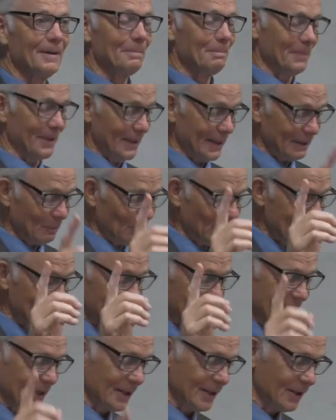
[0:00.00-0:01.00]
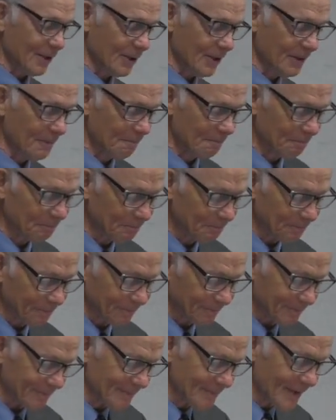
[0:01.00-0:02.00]
But we see here,
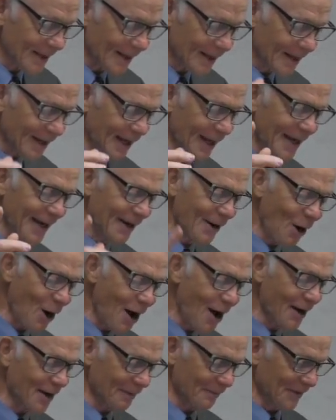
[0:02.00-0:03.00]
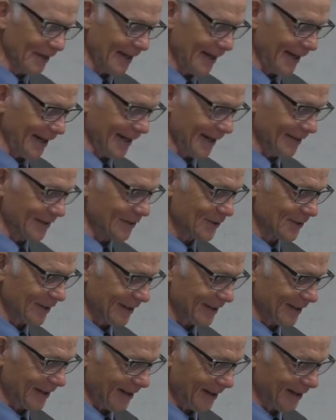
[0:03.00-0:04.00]
laying on of the hands
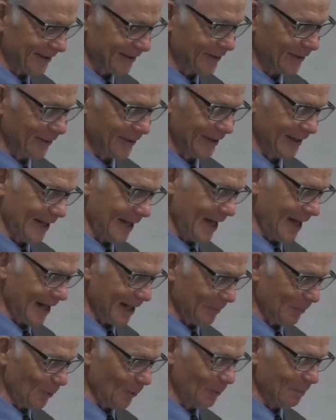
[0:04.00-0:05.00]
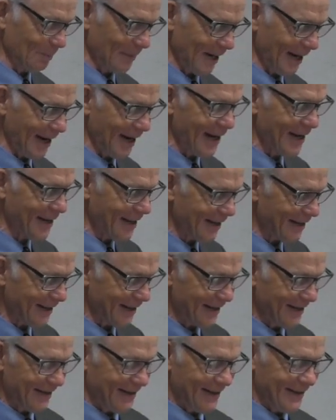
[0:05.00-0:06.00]
unto the animal by
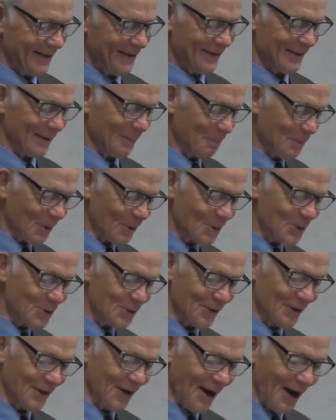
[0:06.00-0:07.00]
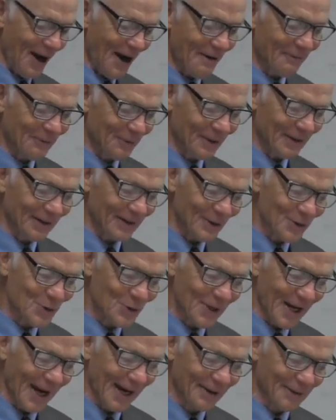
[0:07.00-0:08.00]
the person offering the
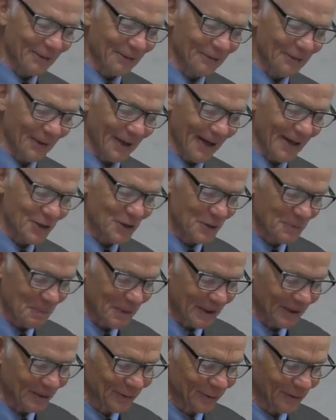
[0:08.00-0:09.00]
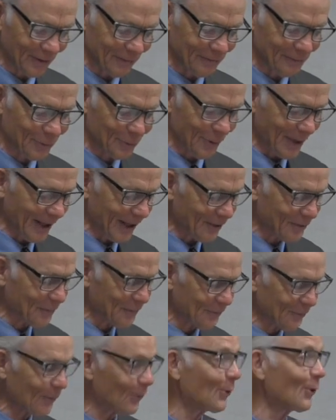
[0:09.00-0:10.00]
sacrifice speaks of
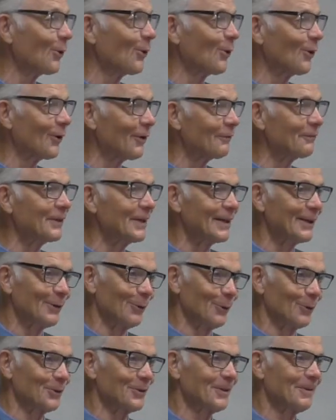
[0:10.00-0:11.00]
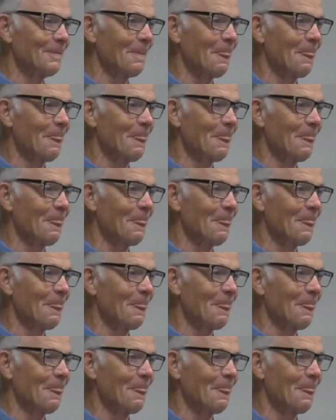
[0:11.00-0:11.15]
transfer of guilt.